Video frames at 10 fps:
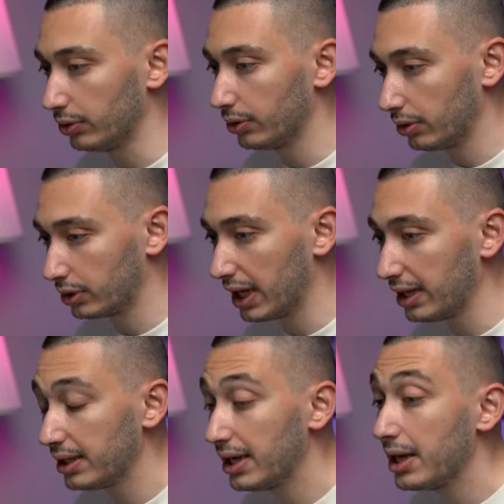Okay,
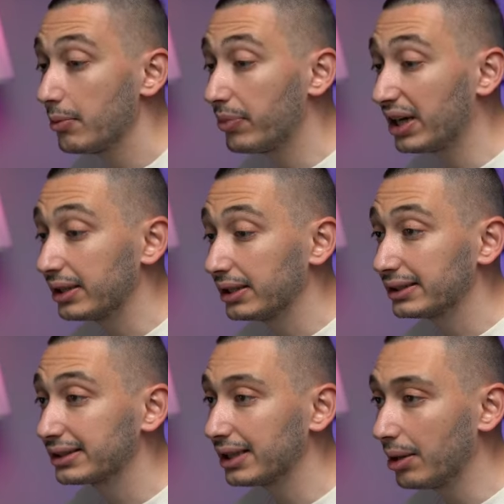but
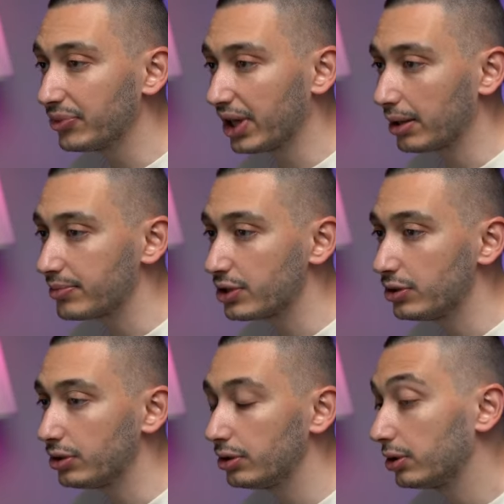sometimes
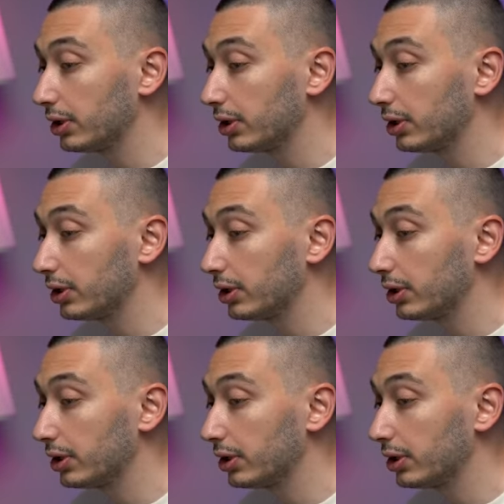you